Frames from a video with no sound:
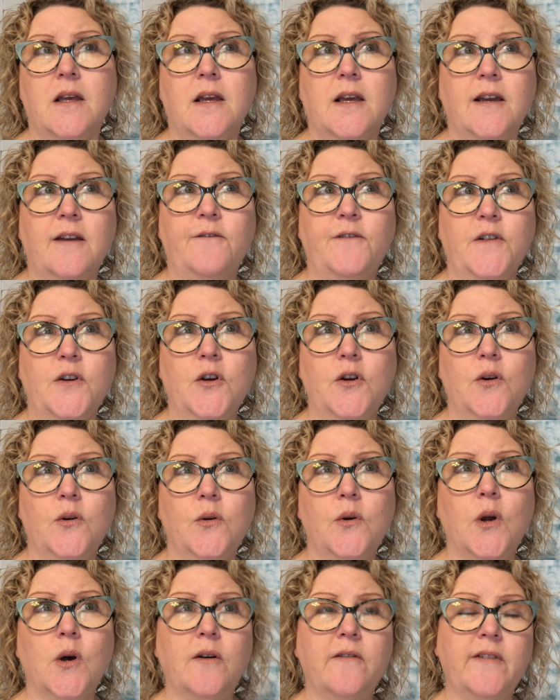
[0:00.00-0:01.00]
If you
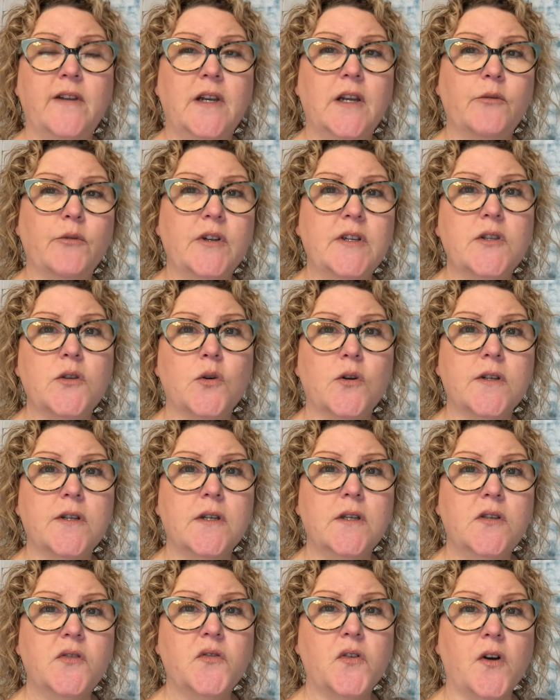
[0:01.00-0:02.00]
know of any
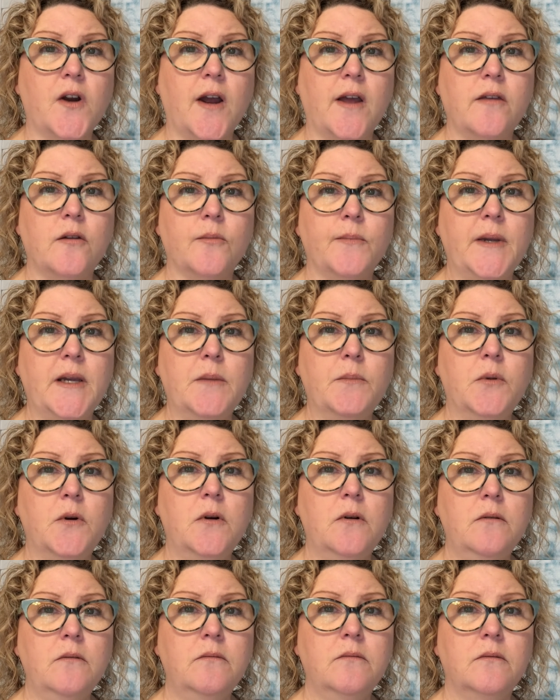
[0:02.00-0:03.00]
resources for other
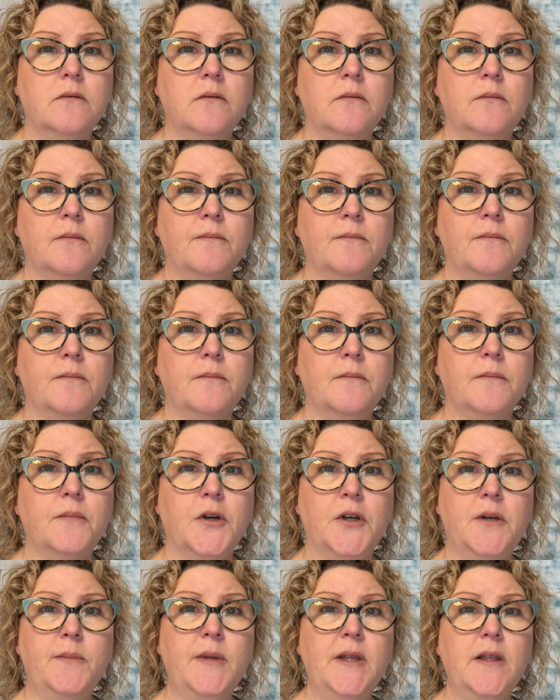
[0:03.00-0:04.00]
people,
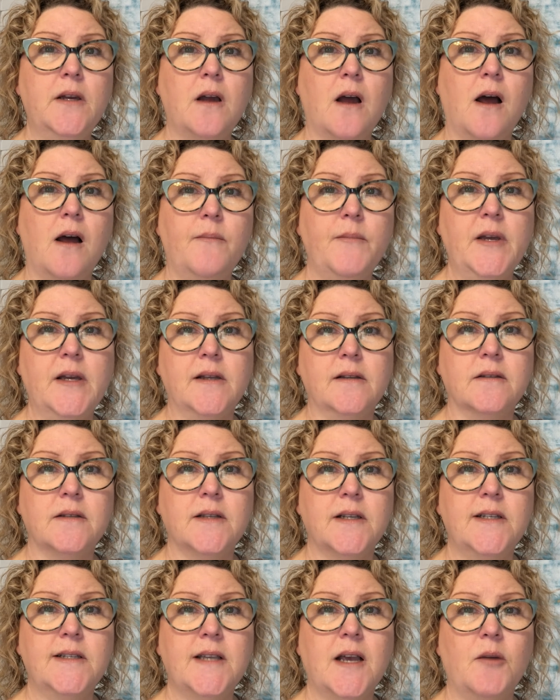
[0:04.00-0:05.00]
put them in the comments.
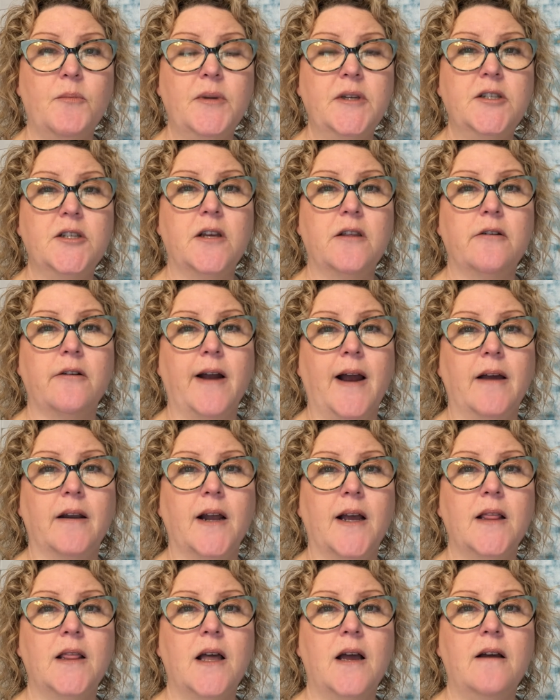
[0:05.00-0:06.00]
Let's help each other out.
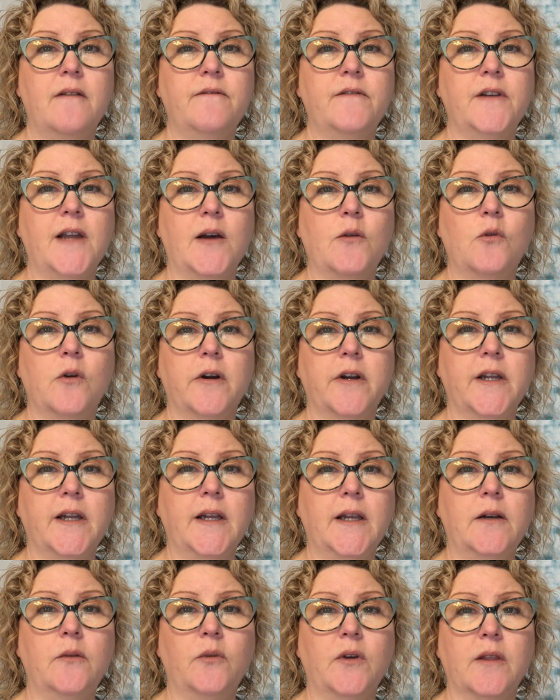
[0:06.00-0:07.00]
I love
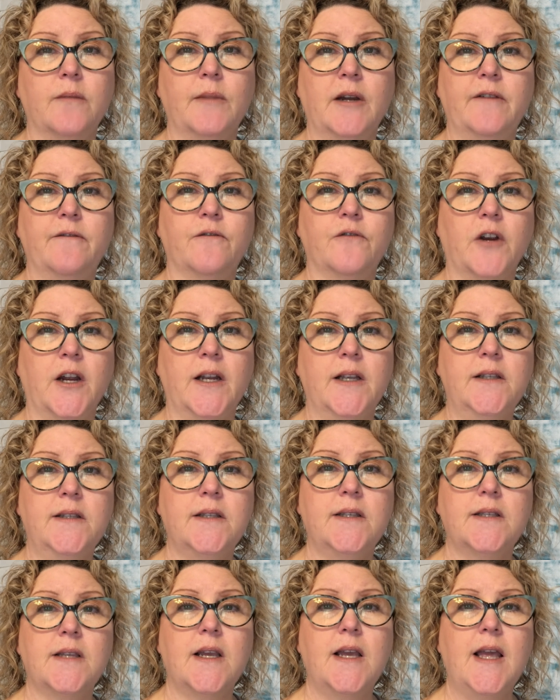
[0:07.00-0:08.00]
networking with my
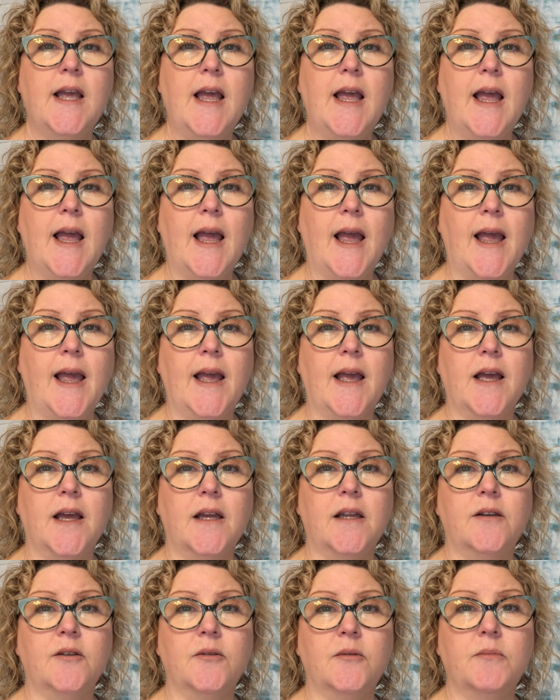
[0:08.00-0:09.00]
friends
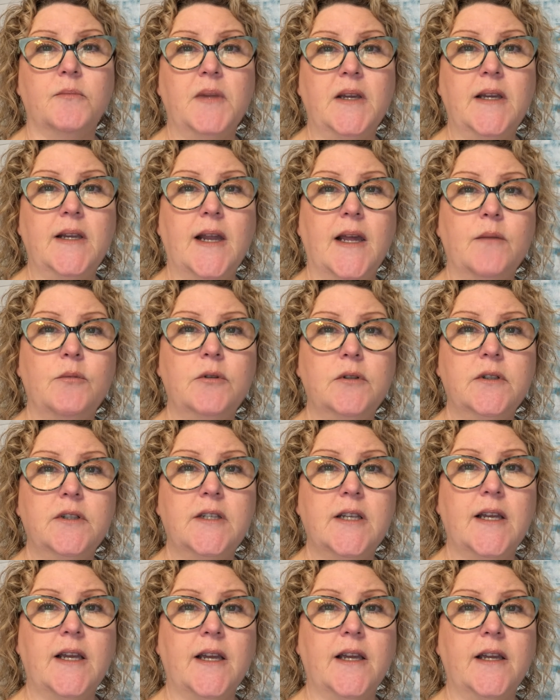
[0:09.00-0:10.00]
and being able
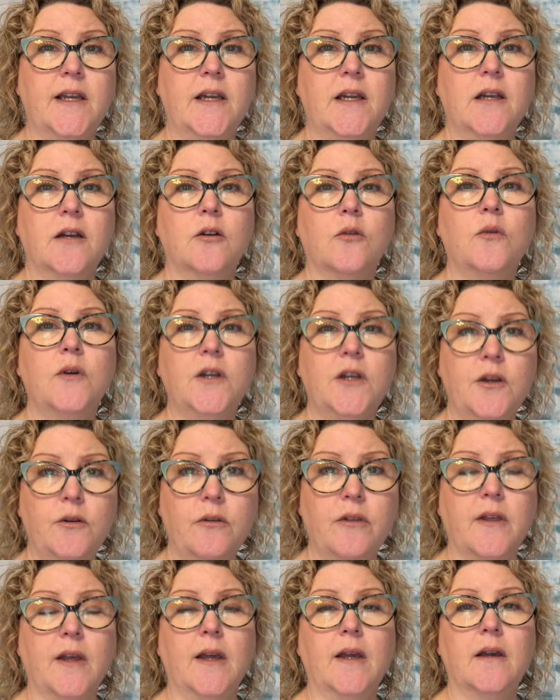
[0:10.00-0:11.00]
to hear what you
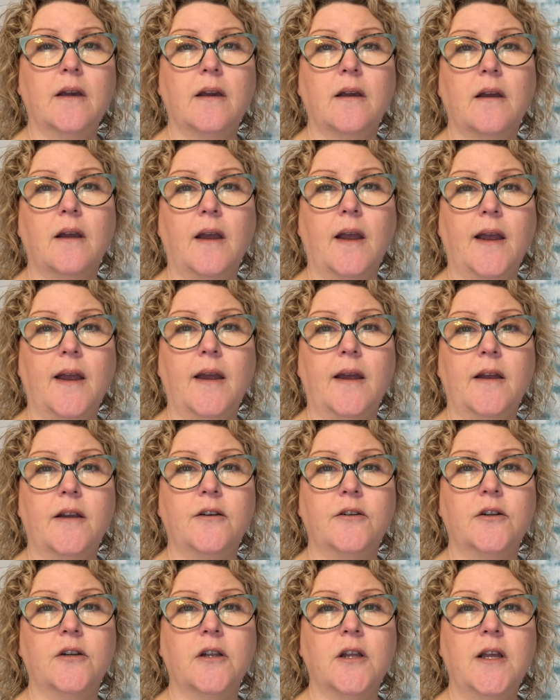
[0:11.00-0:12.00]
think
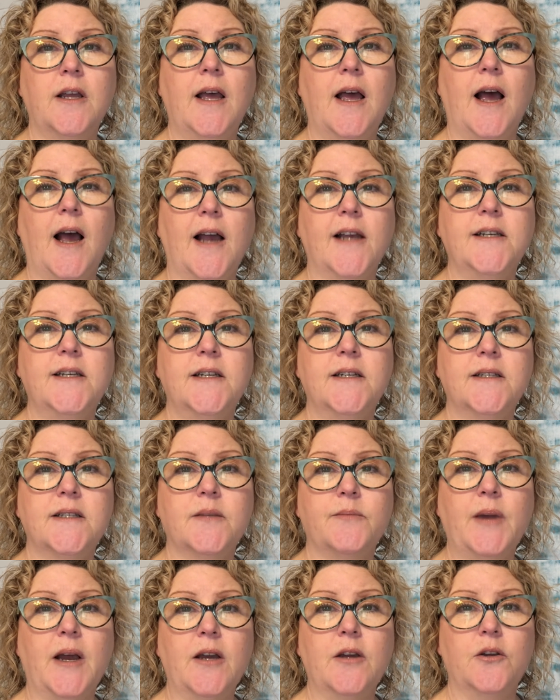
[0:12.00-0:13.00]
and ideas
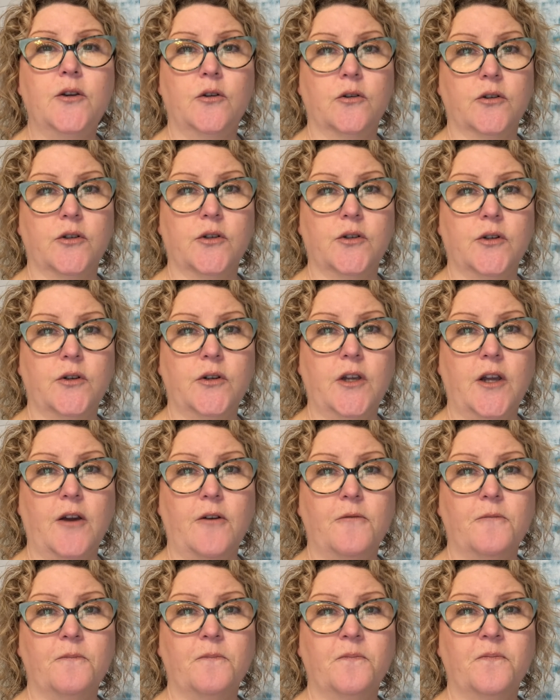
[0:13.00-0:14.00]
about your studio.